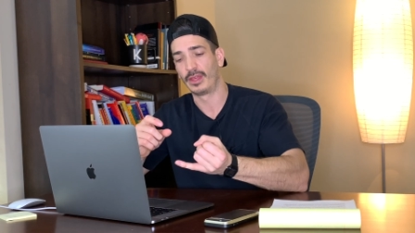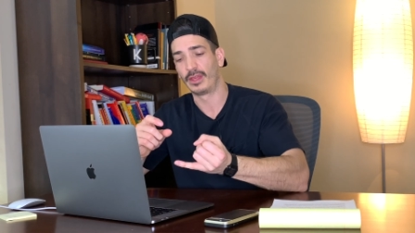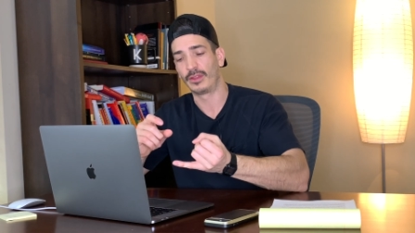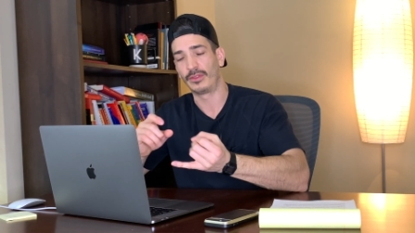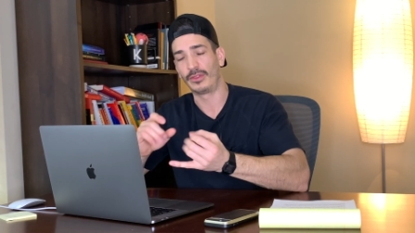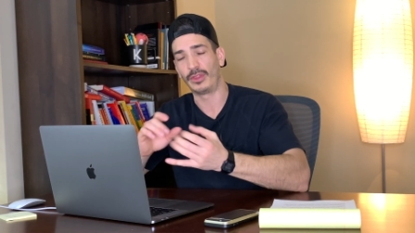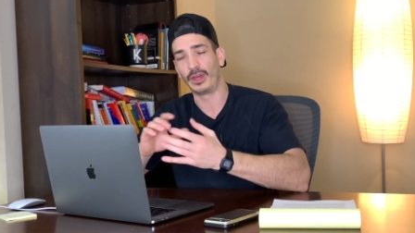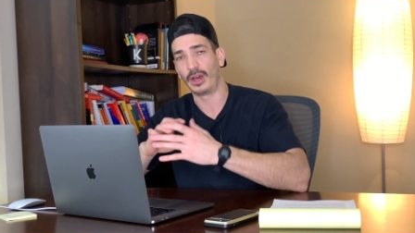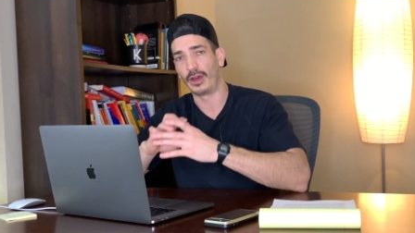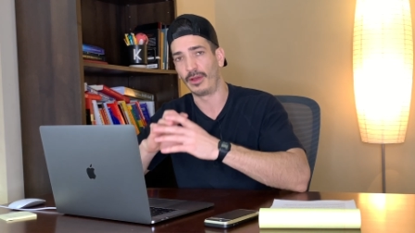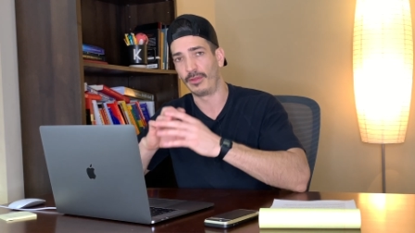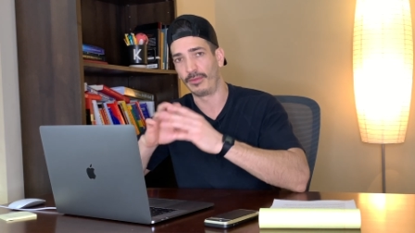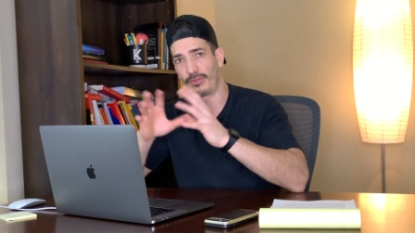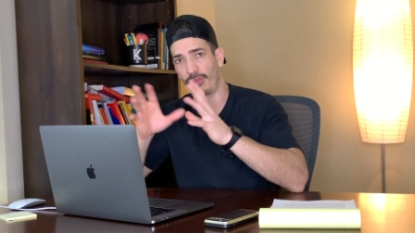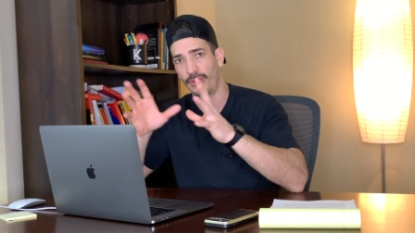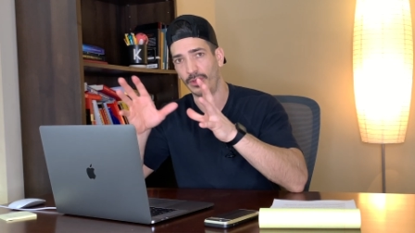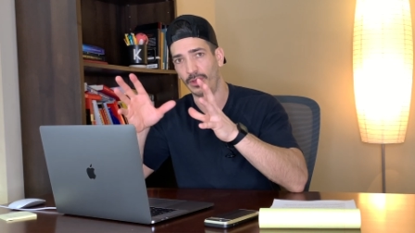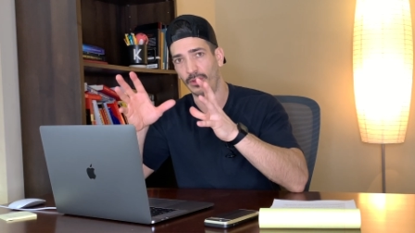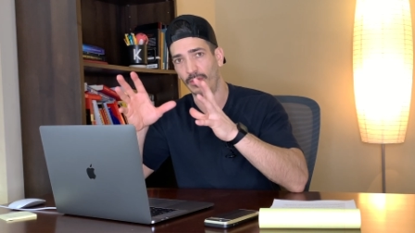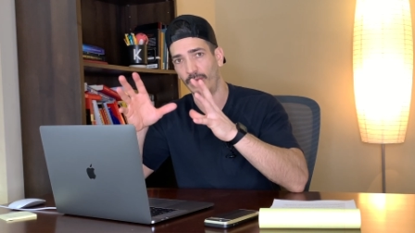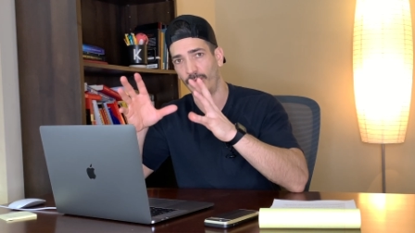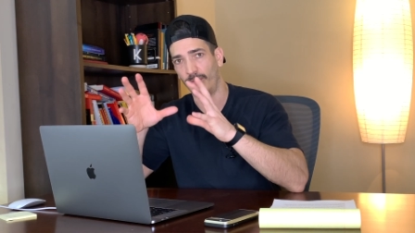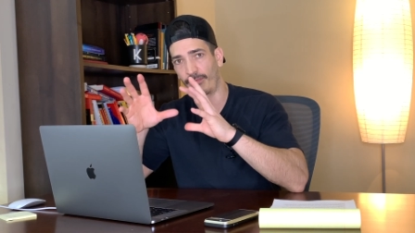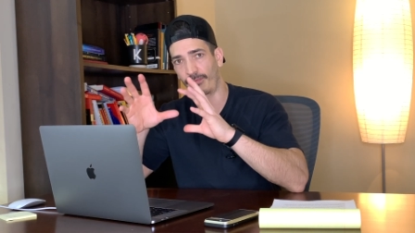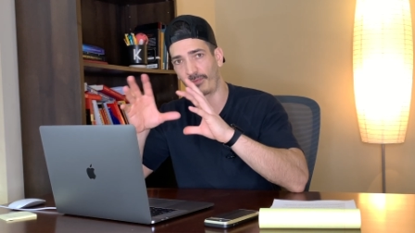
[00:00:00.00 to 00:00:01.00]
the
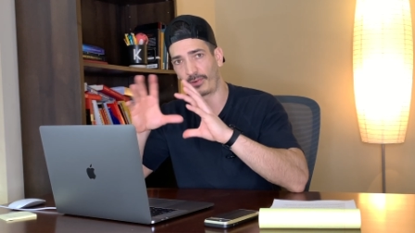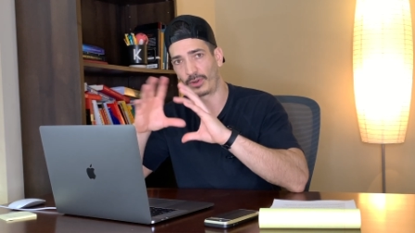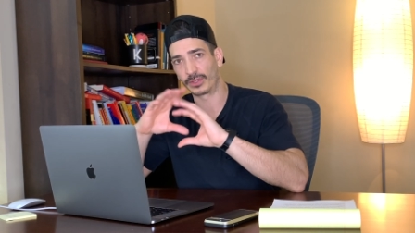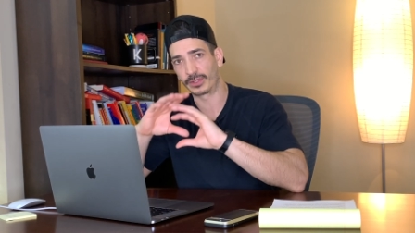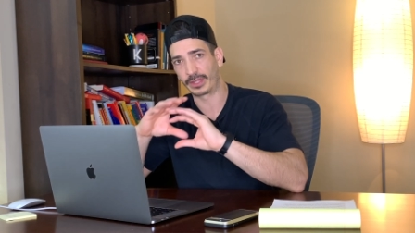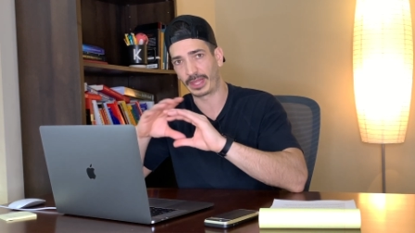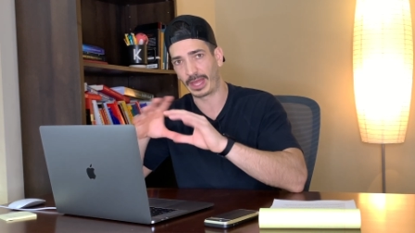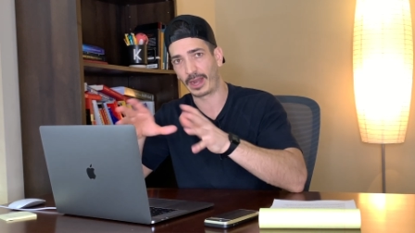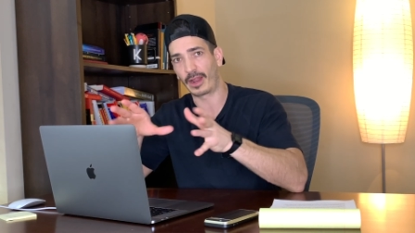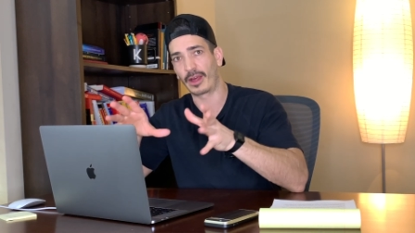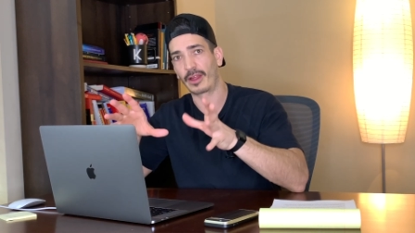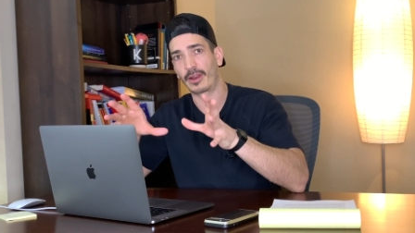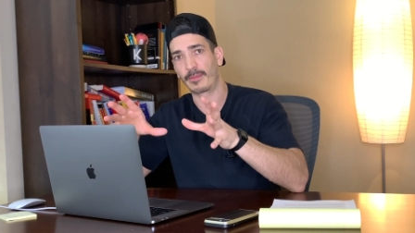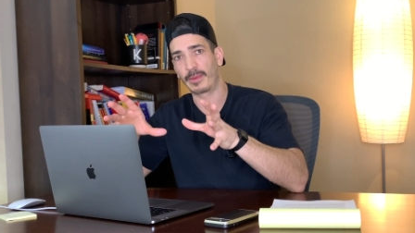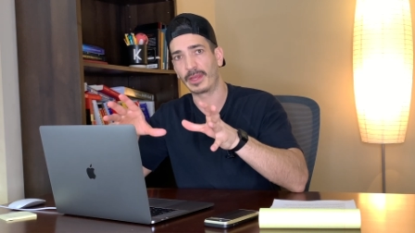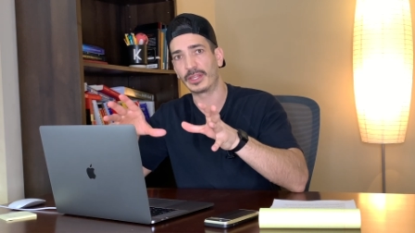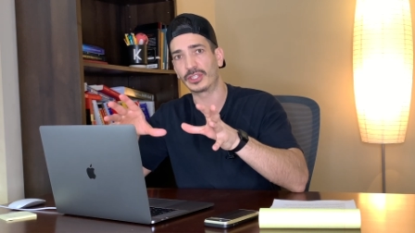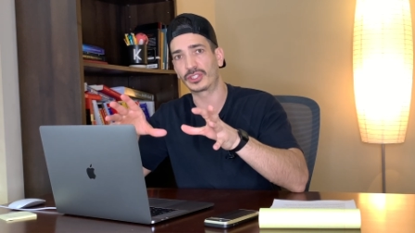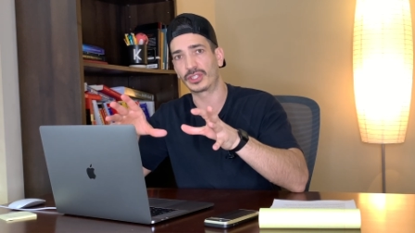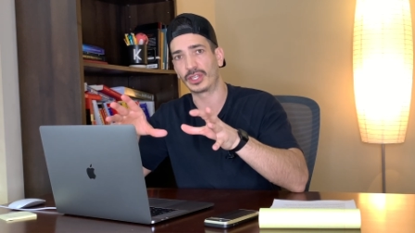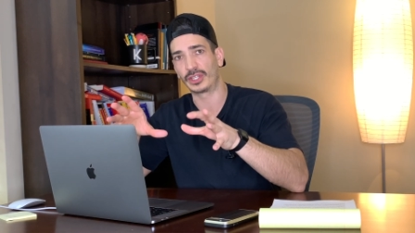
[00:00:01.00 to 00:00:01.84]
the first that automation I